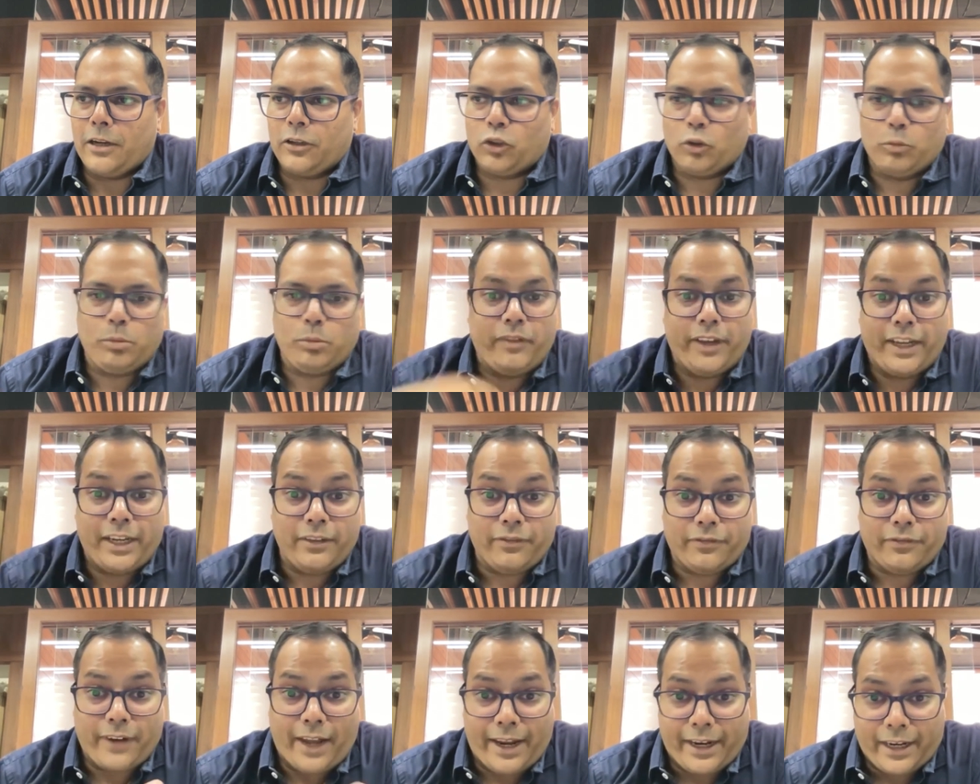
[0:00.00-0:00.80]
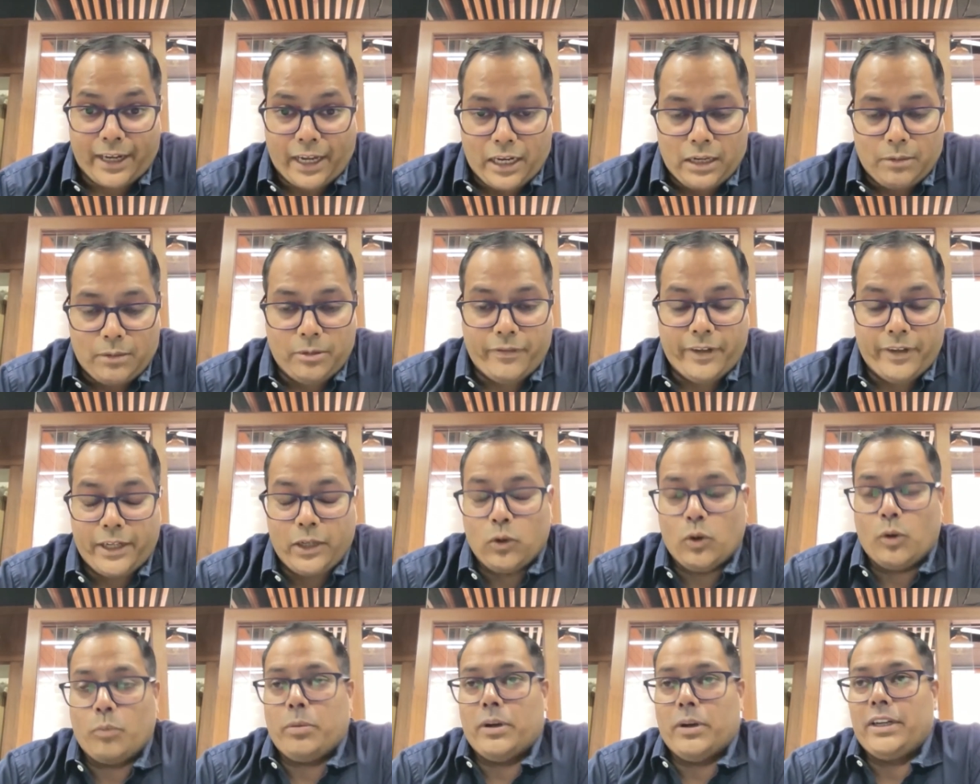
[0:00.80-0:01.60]
to be very frank i'll be
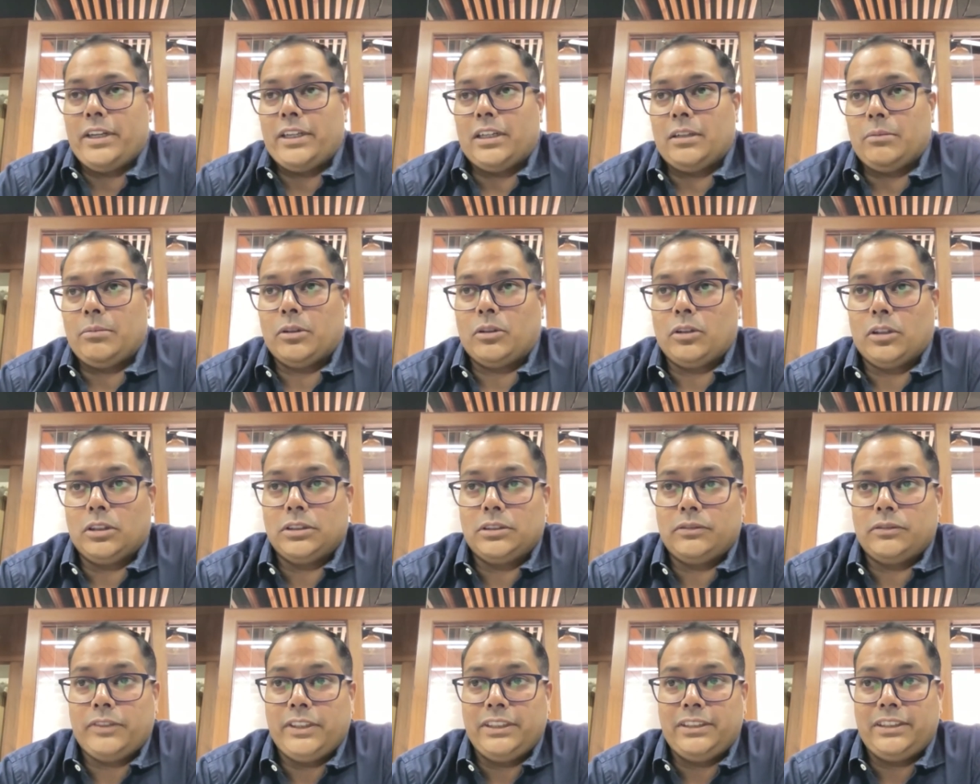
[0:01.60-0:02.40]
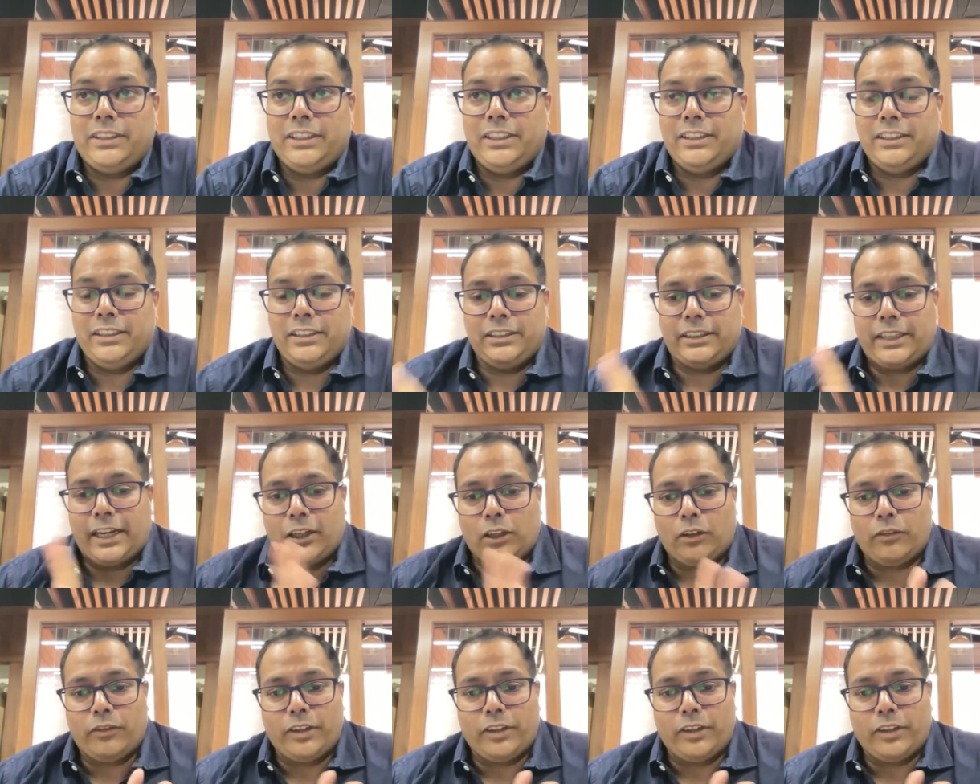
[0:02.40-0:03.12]
very open here because we see these kind